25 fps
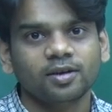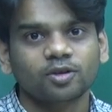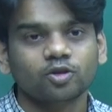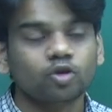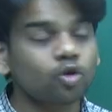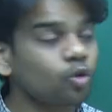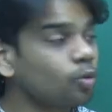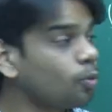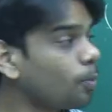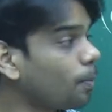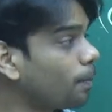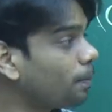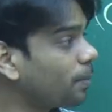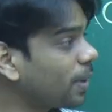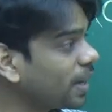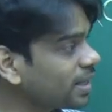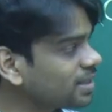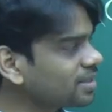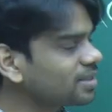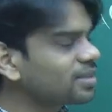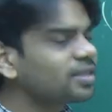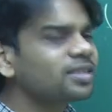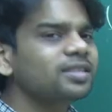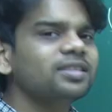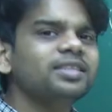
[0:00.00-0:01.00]
So,
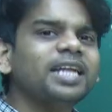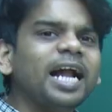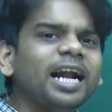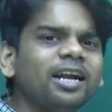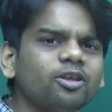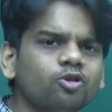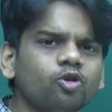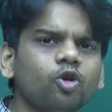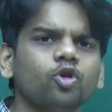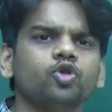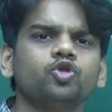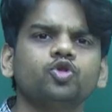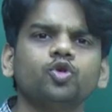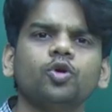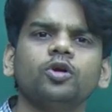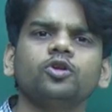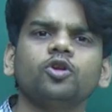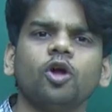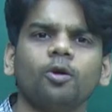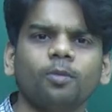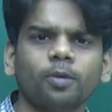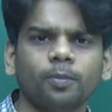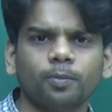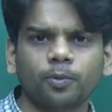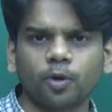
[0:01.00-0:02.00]
but that is also a
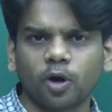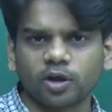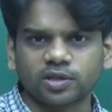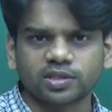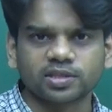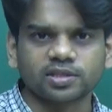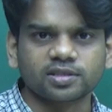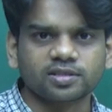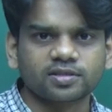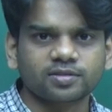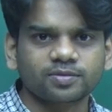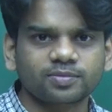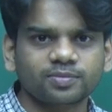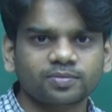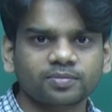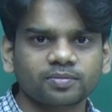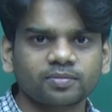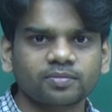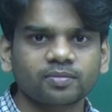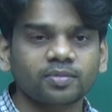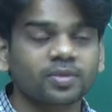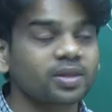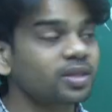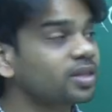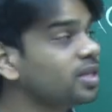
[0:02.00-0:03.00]
normal process.
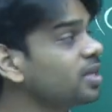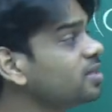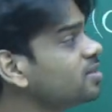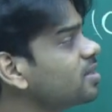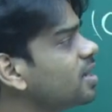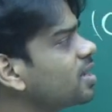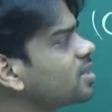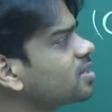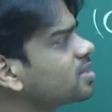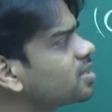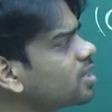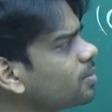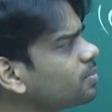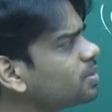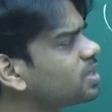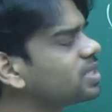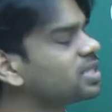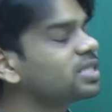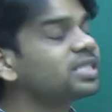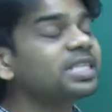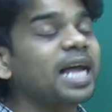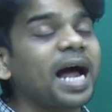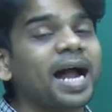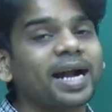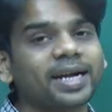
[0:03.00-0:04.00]
These are some
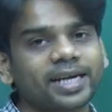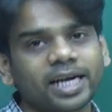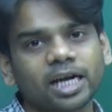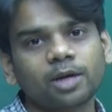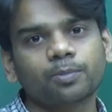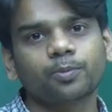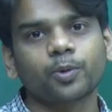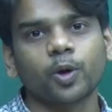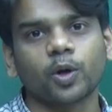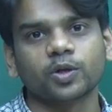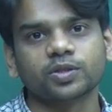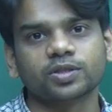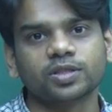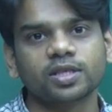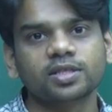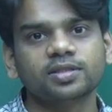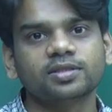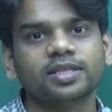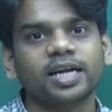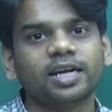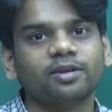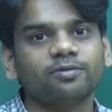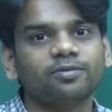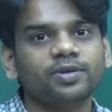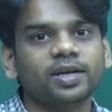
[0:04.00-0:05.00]
standard process
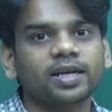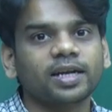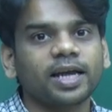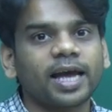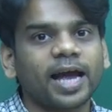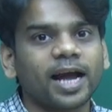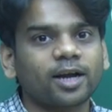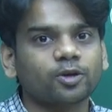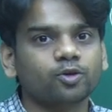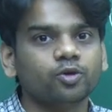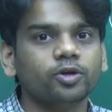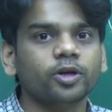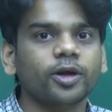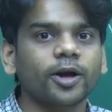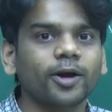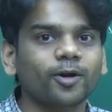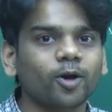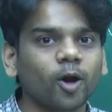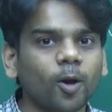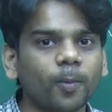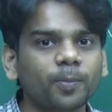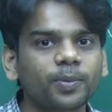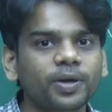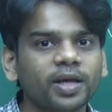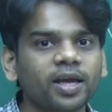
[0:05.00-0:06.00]
that we are actually
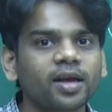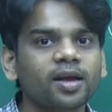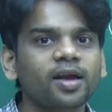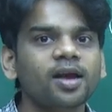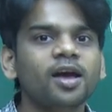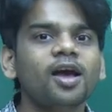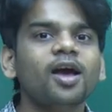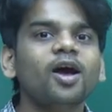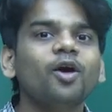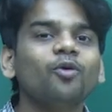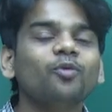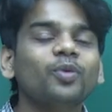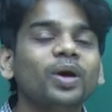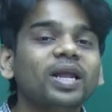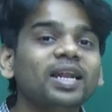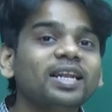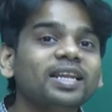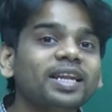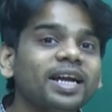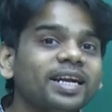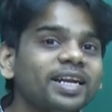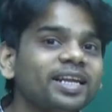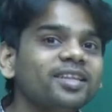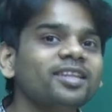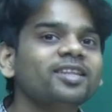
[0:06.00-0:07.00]
adopting. We are
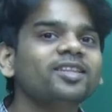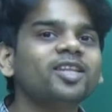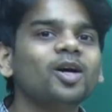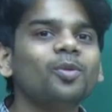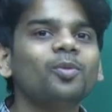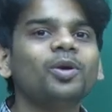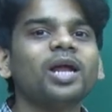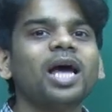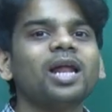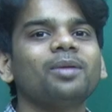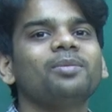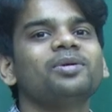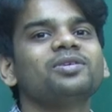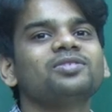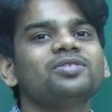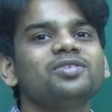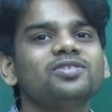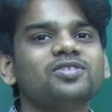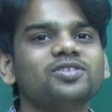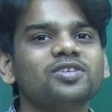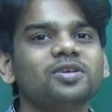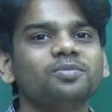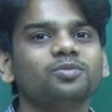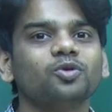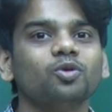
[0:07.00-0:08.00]
letting the thermodynamic
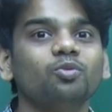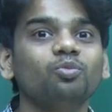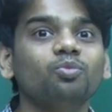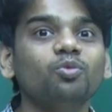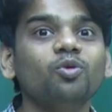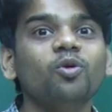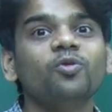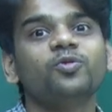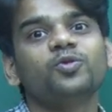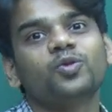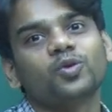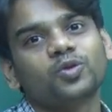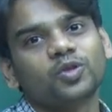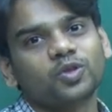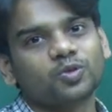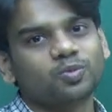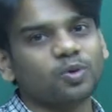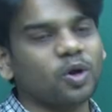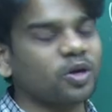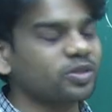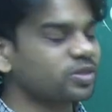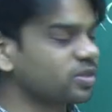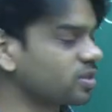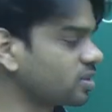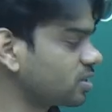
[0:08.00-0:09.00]
system to move through this
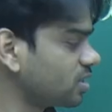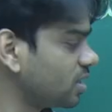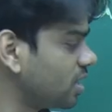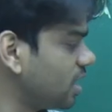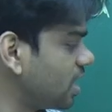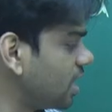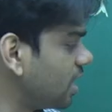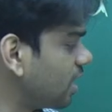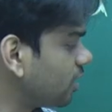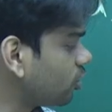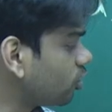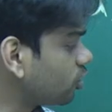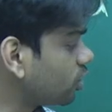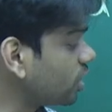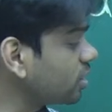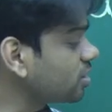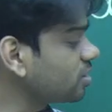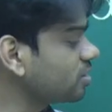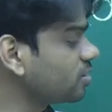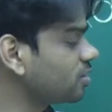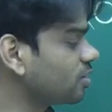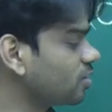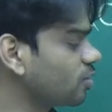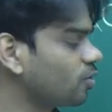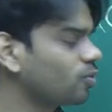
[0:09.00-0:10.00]
process. So
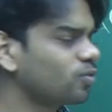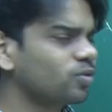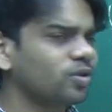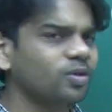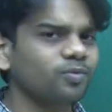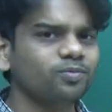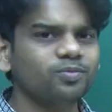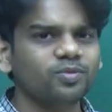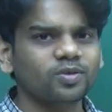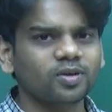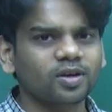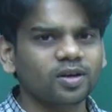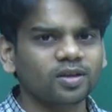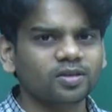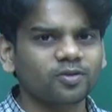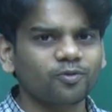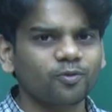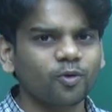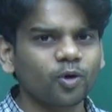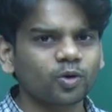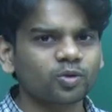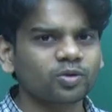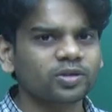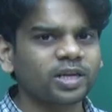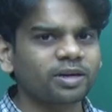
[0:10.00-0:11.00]
this, the
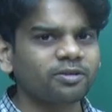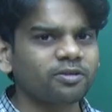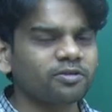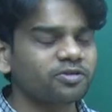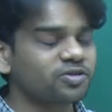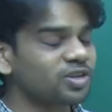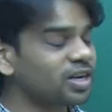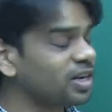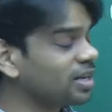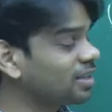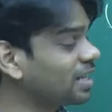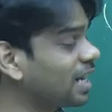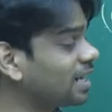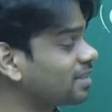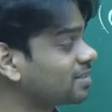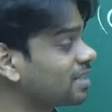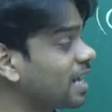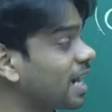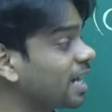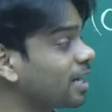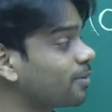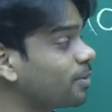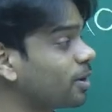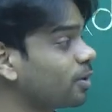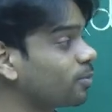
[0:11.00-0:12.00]
fourth one that we have studied, that is the
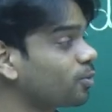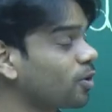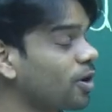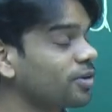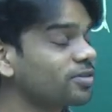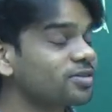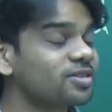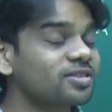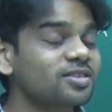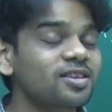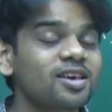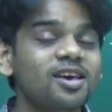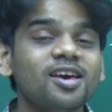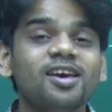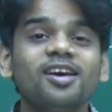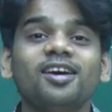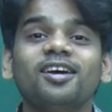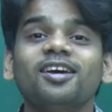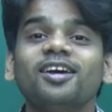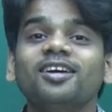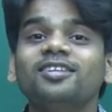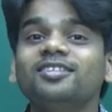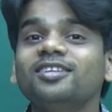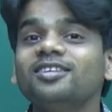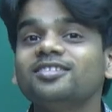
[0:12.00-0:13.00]
adiabatic process.
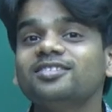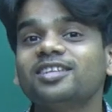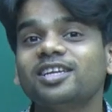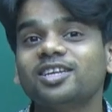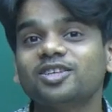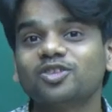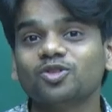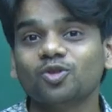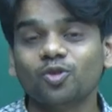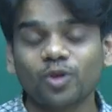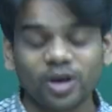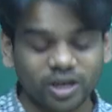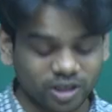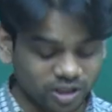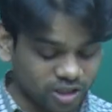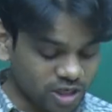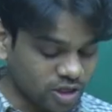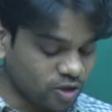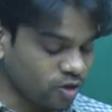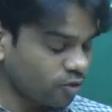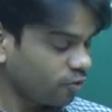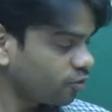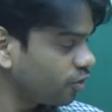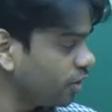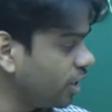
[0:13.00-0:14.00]
In this, there is no
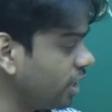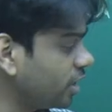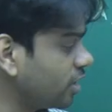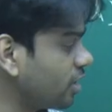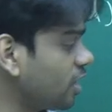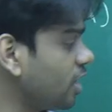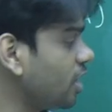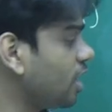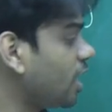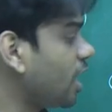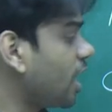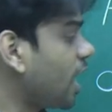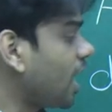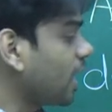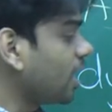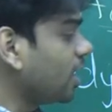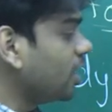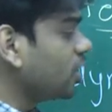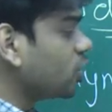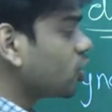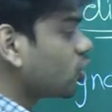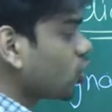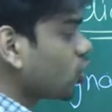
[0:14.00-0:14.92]
exchange of heat. And in